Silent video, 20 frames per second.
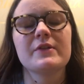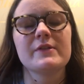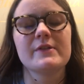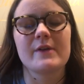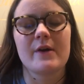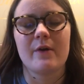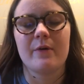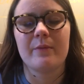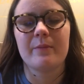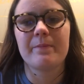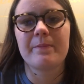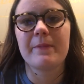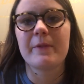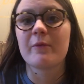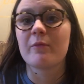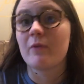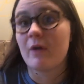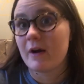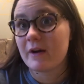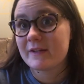So
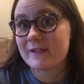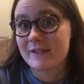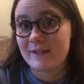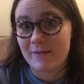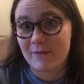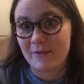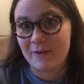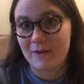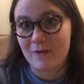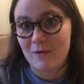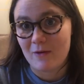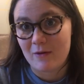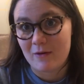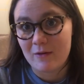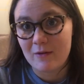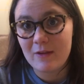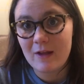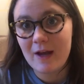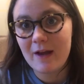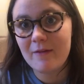rocks definitely aren't
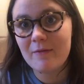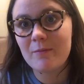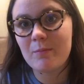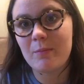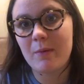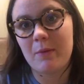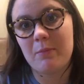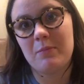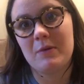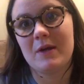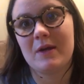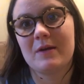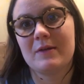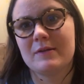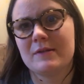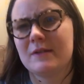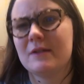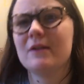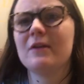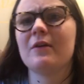alive, but
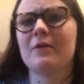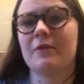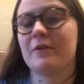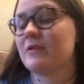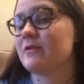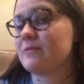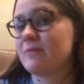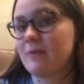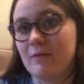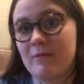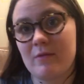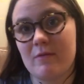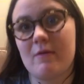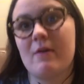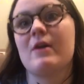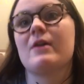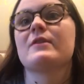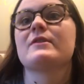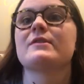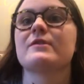because, you know, there's river
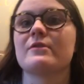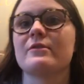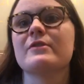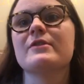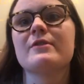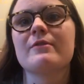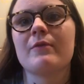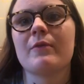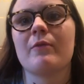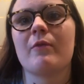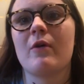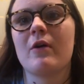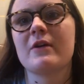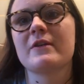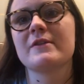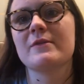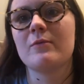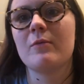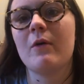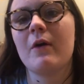rocks, there's different
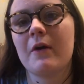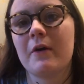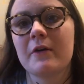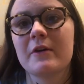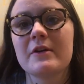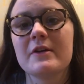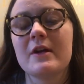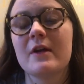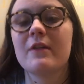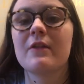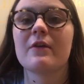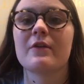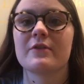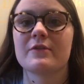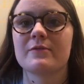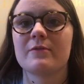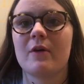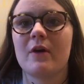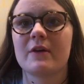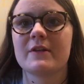rocks in water, and
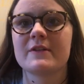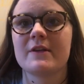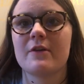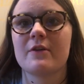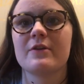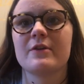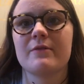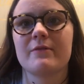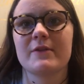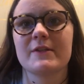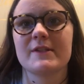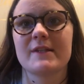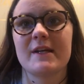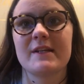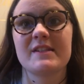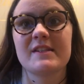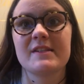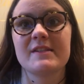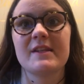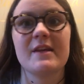there's rocks that are different
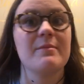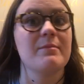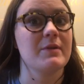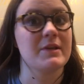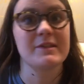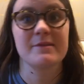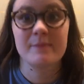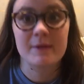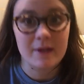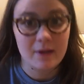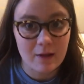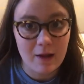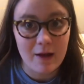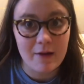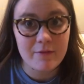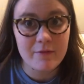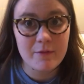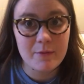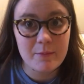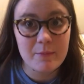sizes, they must be
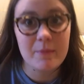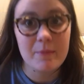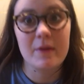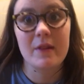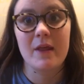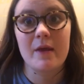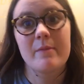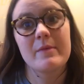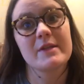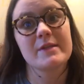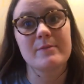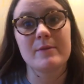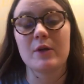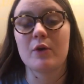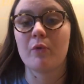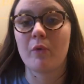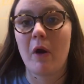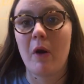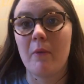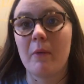alive, and they must be
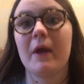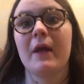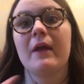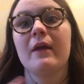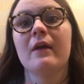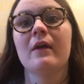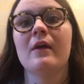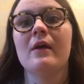growing,